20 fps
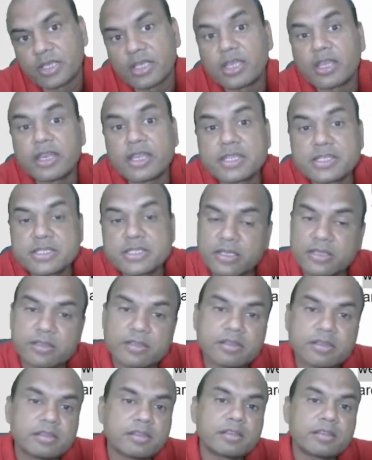
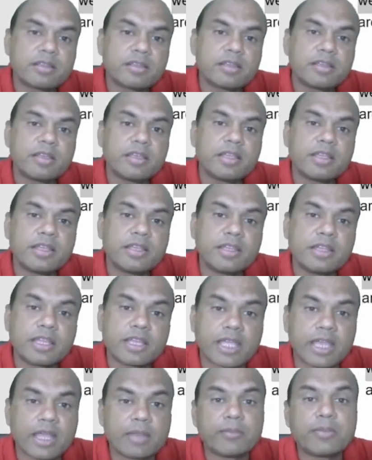region. They
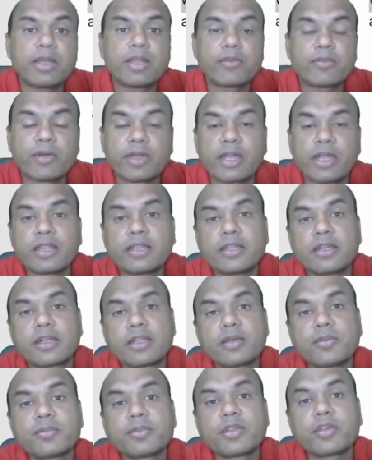can be defined in the
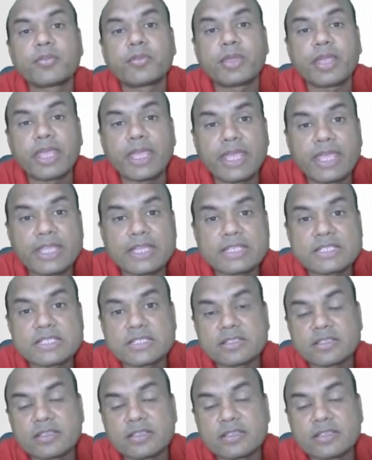terms of age.